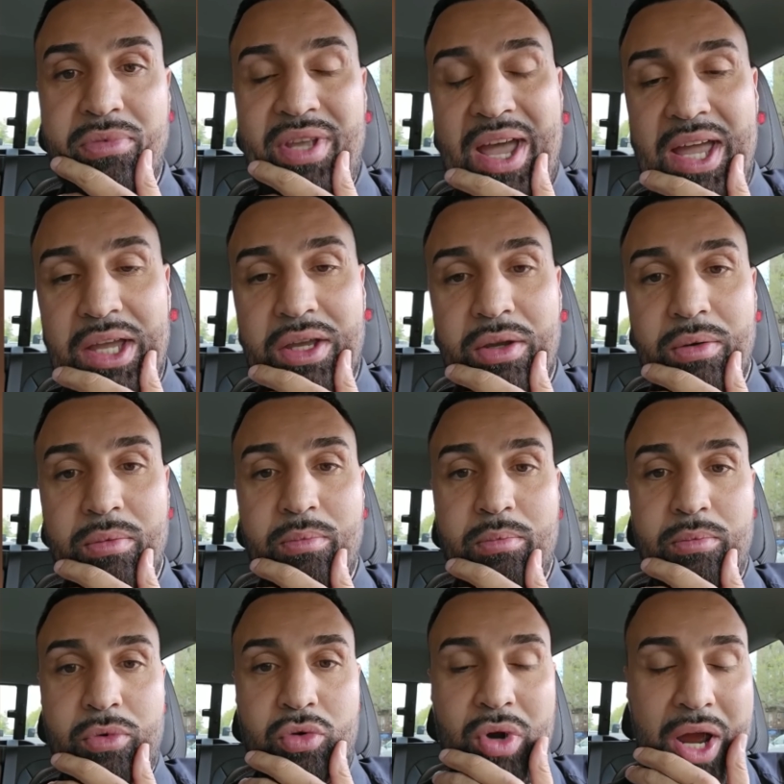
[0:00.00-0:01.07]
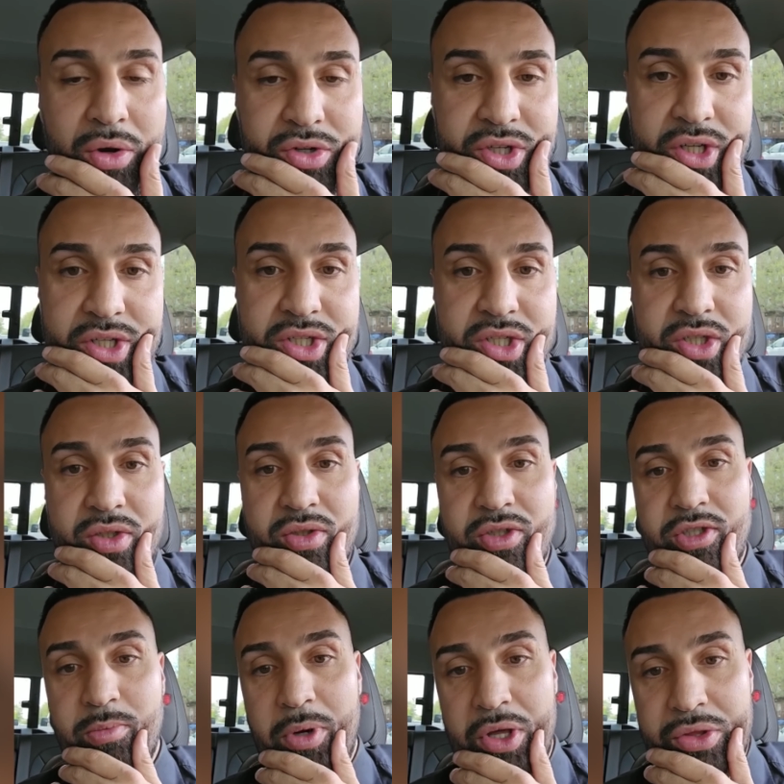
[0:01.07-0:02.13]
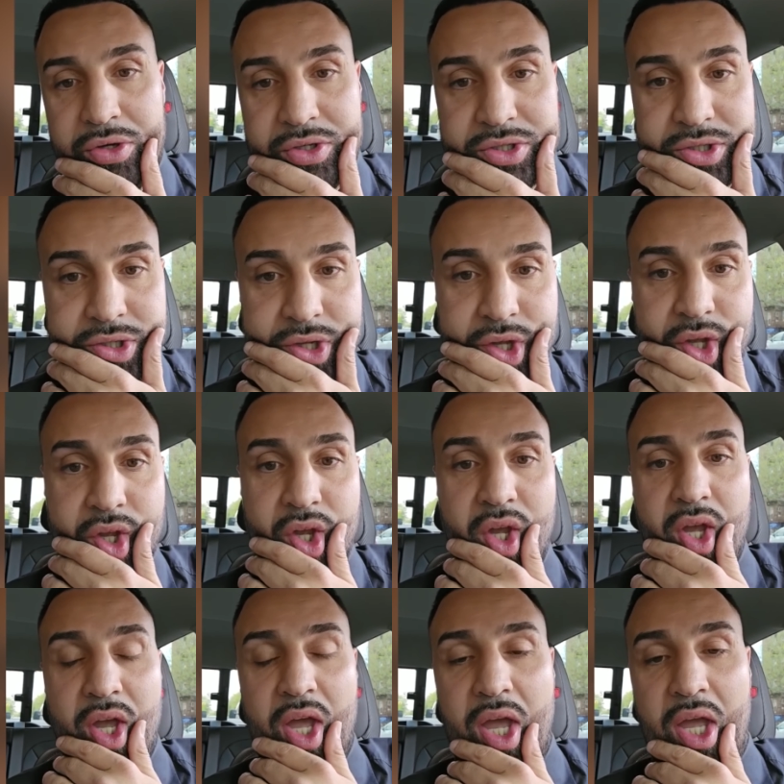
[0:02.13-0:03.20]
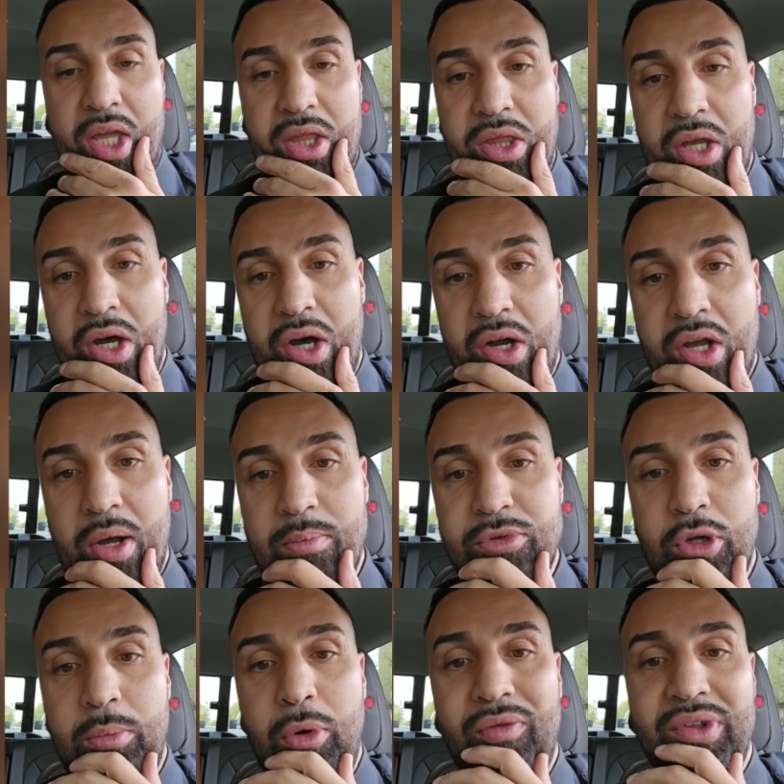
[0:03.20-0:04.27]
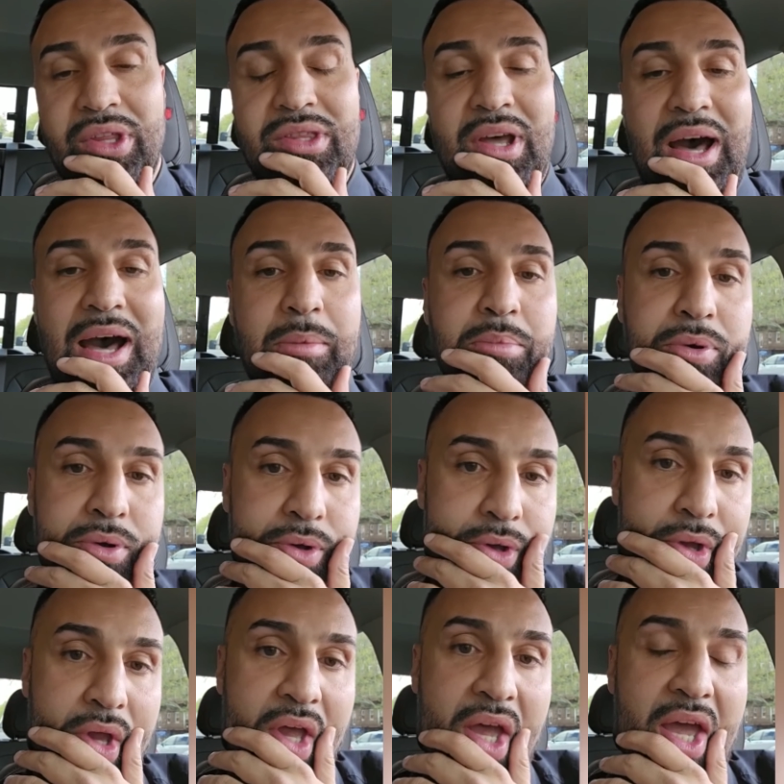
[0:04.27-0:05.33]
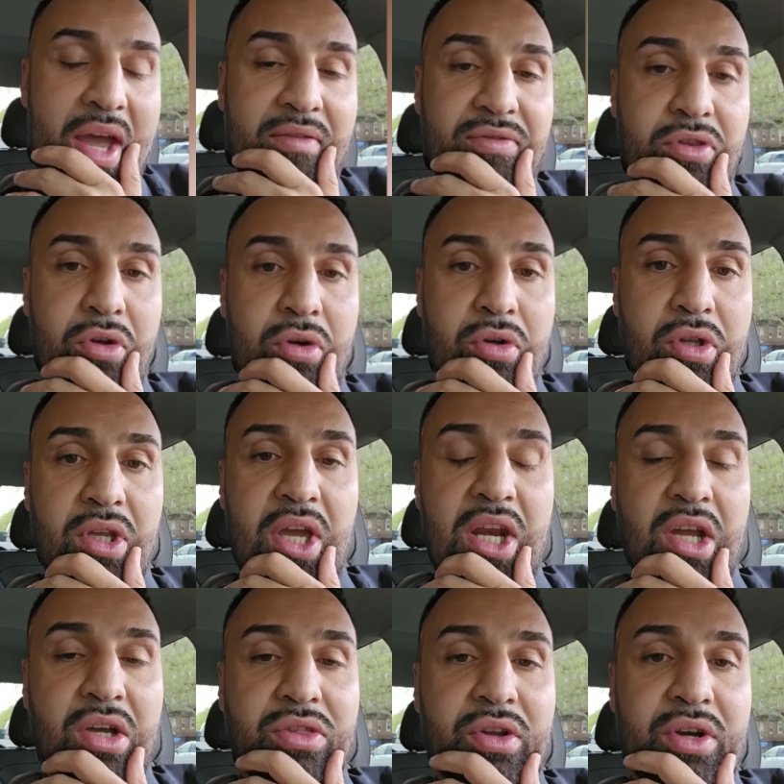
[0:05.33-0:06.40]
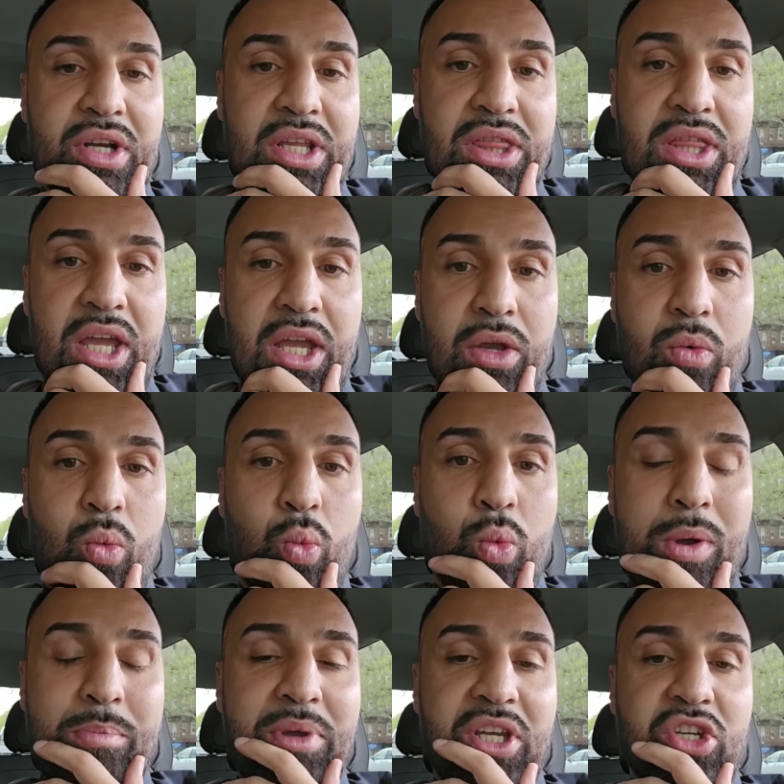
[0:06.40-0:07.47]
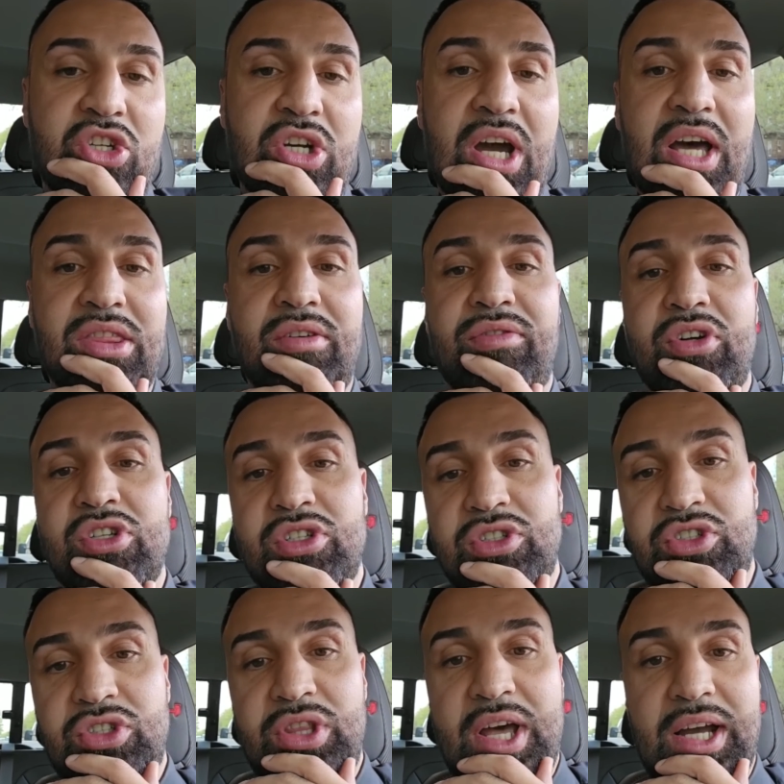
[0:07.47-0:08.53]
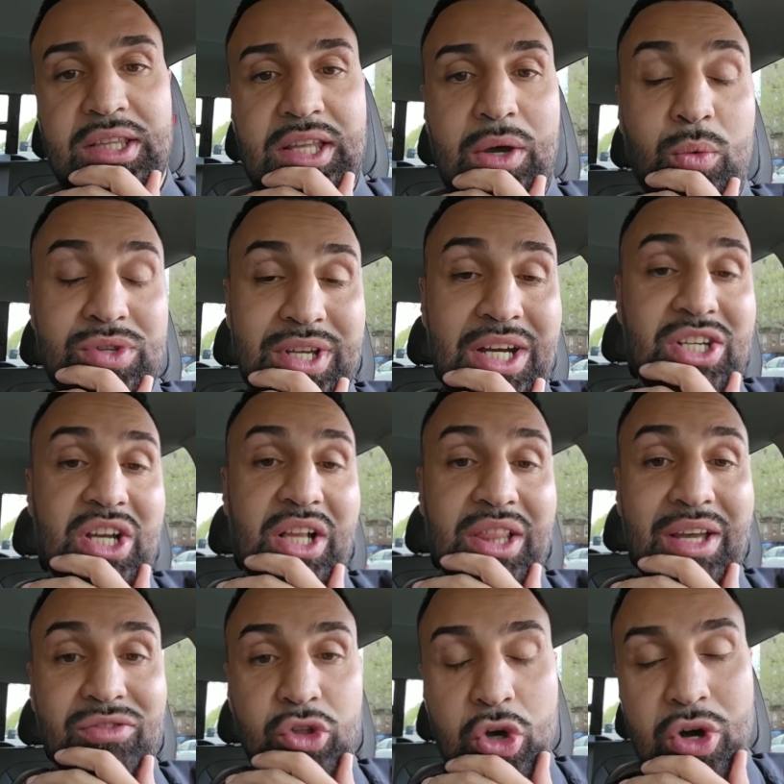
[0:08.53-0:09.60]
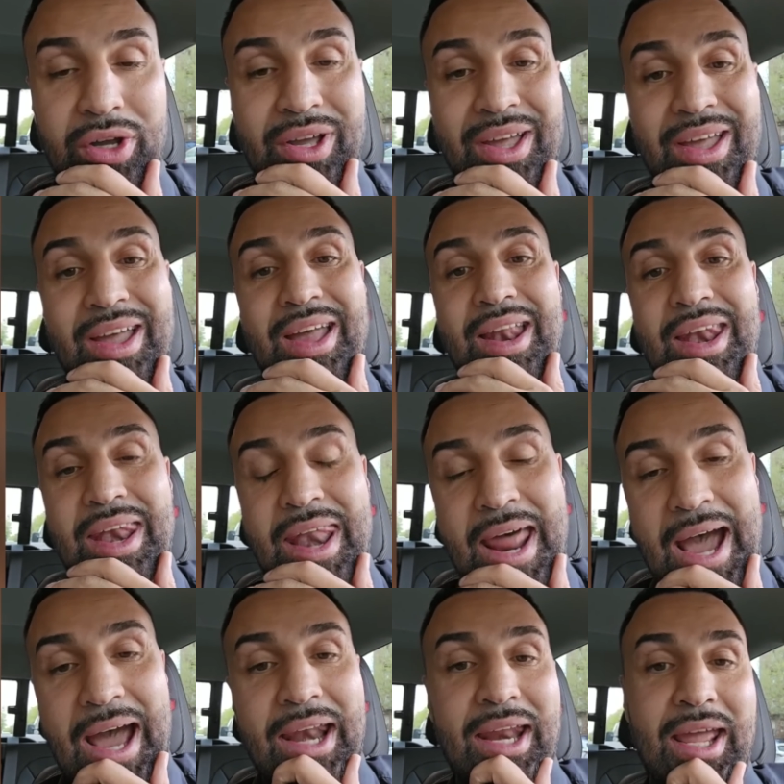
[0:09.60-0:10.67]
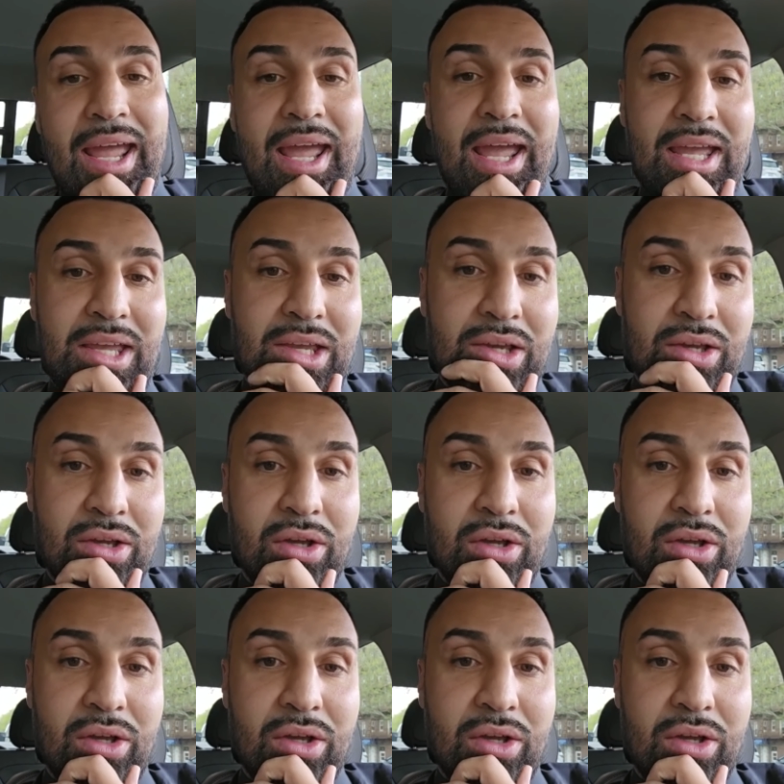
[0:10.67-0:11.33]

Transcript: Tank crouches, smothers, and comes up over the top after getting underneath a whipping shot. The first knockdown was actually a left hook, not a